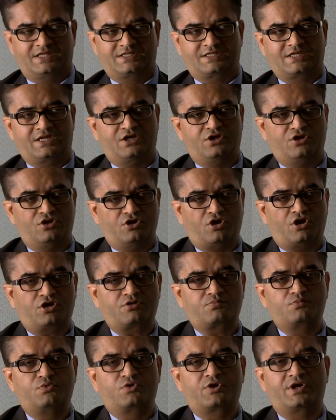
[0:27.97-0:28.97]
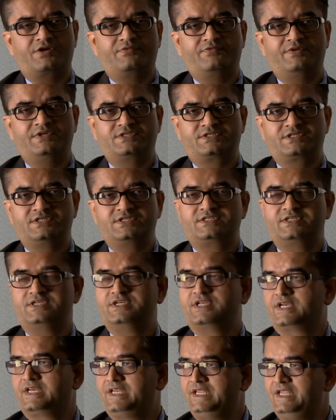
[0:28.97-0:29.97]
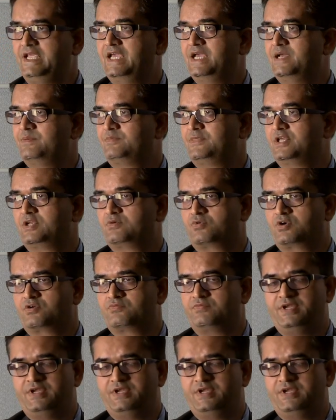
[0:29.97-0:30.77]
There are a lot more advances in a rehab than what